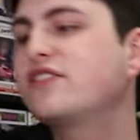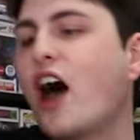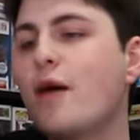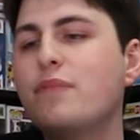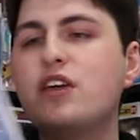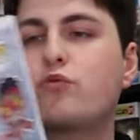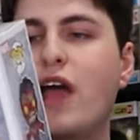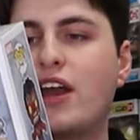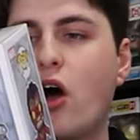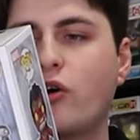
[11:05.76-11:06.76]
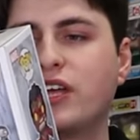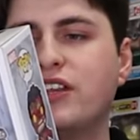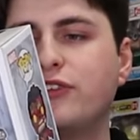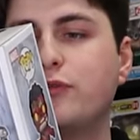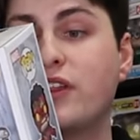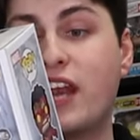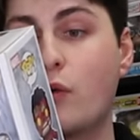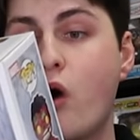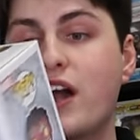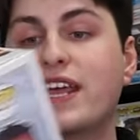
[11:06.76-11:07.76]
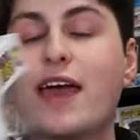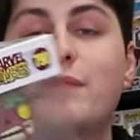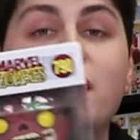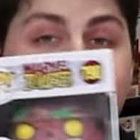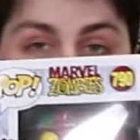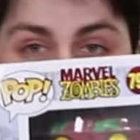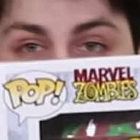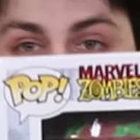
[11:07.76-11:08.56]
Zombie Red Hulk. And this is one that I wanted to get because like I